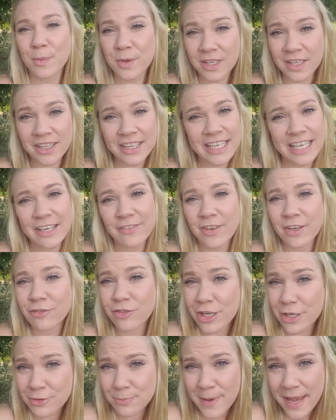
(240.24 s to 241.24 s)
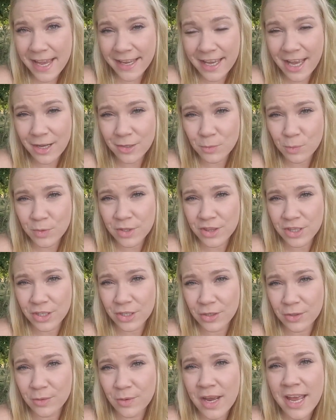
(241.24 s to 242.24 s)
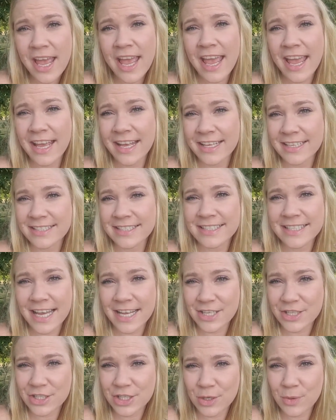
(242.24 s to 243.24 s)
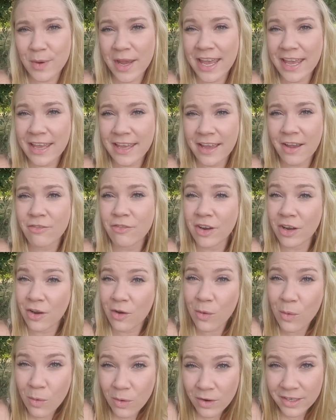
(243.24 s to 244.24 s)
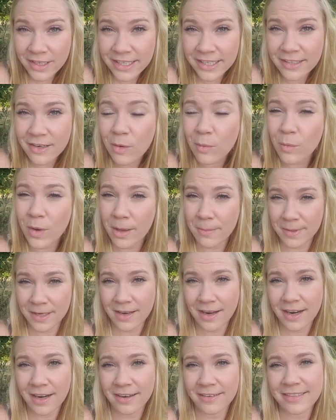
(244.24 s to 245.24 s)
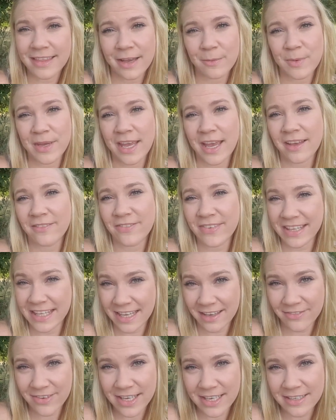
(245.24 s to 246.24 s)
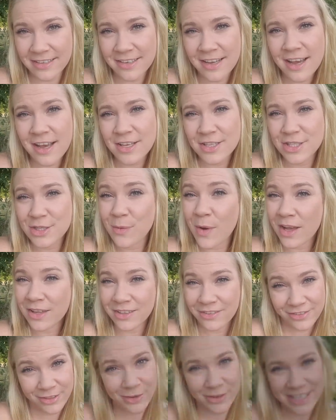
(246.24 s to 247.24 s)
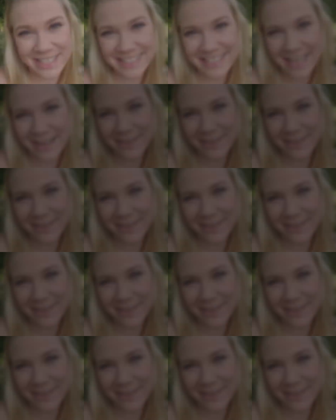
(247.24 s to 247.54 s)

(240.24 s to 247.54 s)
will even reach back out with you and send you a recorded webinar that we have given to all the florists